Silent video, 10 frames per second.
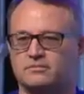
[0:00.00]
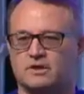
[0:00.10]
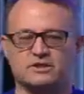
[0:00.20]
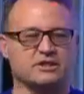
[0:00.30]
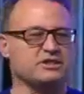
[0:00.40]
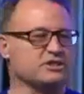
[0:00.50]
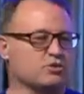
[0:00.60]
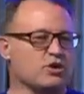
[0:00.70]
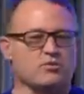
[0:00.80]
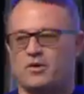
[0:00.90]
Because this is
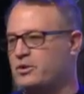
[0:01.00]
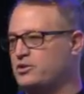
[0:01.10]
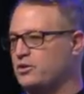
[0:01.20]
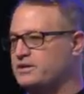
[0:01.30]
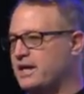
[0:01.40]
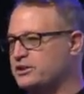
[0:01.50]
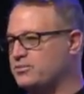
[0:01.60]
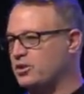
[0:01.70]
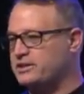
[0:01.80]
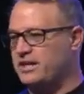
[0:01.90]
sort of what we do with
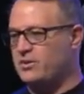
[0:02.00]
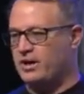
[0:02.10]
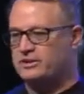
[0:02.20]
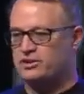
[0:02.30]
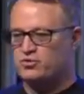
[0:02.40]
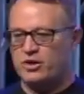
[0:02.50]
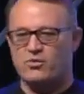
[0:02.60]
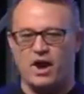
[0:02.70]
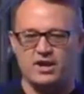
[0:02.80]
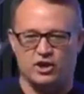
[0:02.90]
textbooks anyways, is
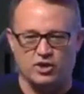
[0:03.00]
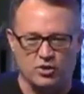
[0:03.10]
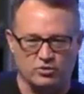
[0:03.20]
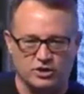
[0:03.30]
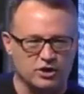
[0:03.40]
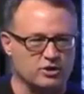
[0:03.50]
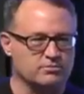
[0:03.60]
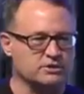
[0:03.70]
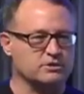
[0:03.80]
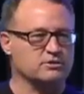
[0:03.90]
rewrite it in your own
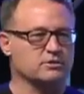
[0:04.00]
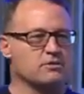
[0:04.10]
terms.